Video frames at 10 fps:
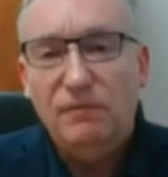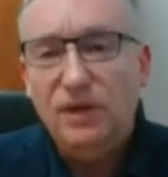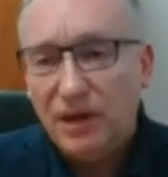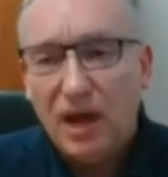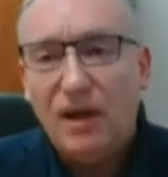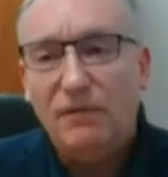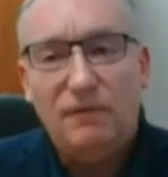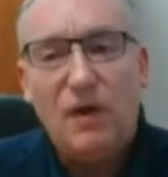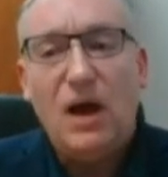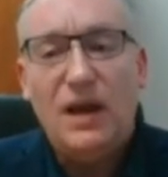you can't
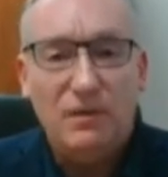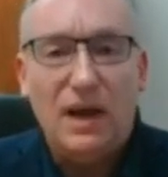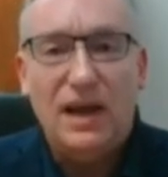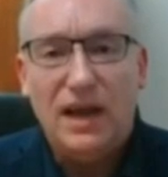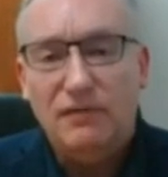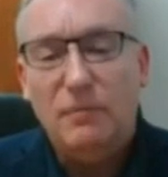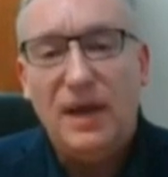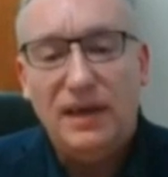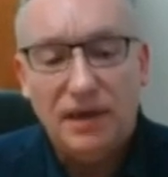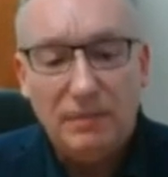fine your way out of a
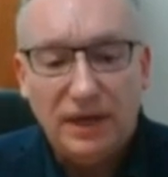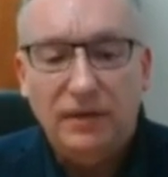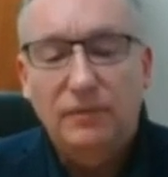pandemic.